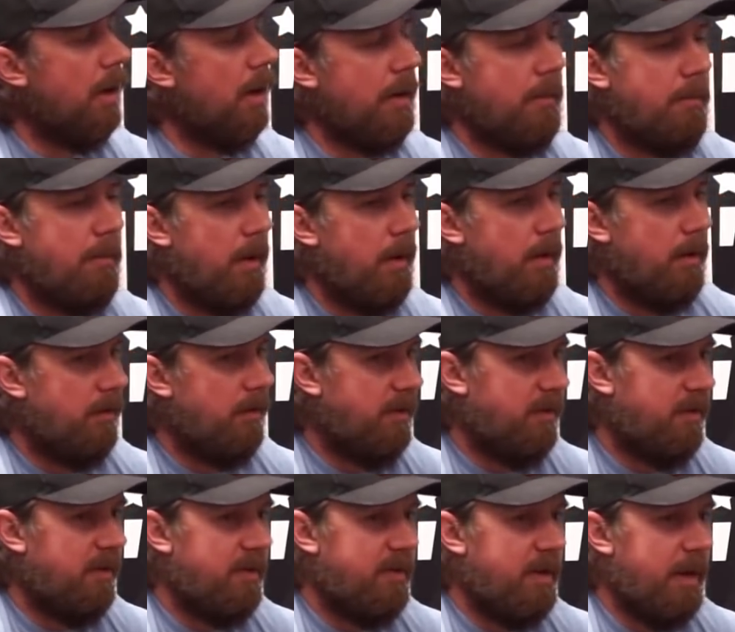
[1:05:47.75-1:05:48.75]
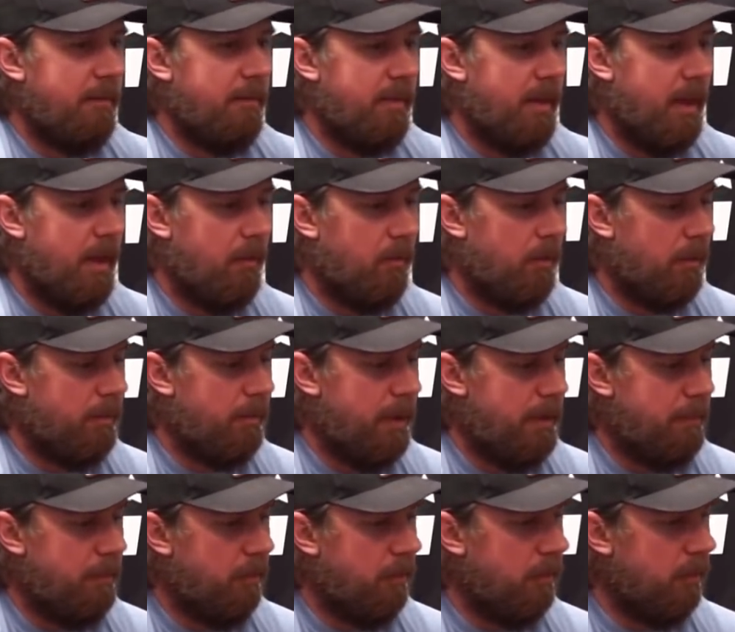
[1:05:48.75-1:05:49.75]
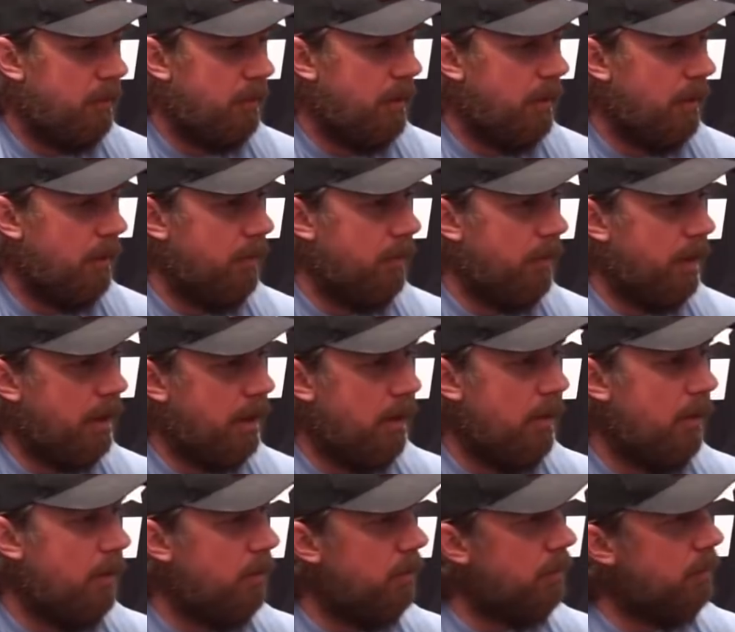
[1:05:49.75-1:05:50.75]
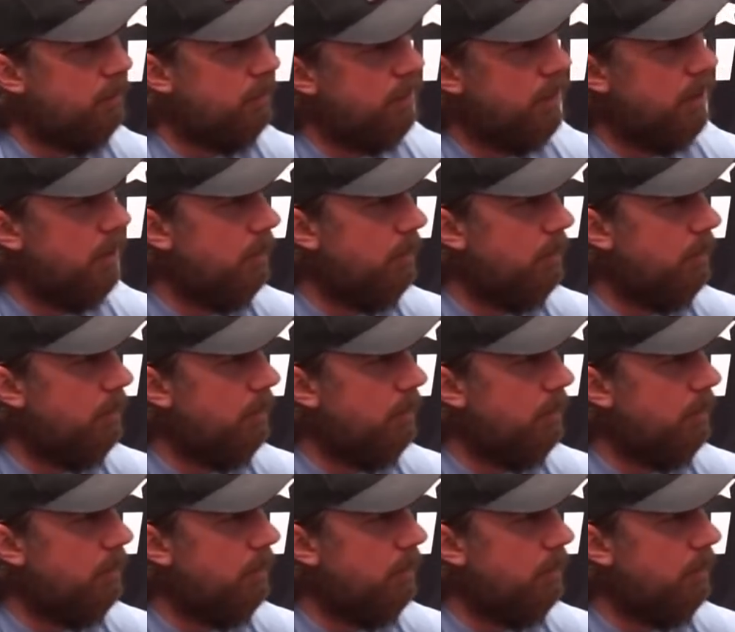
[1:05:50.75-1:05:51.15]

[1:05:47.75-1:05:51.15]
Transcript: it's the same thing where people, you know, they're like, oh, you